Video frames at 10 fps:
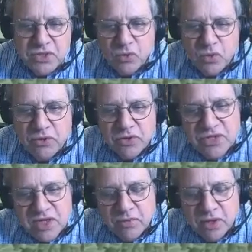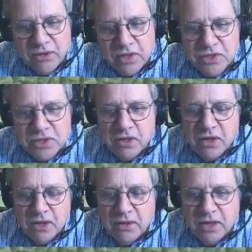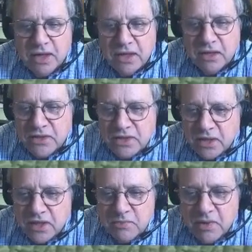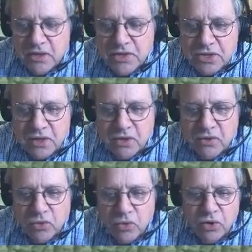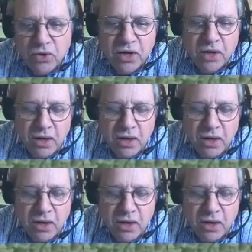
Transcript: as to whether to separate this char and and sell it as biochar or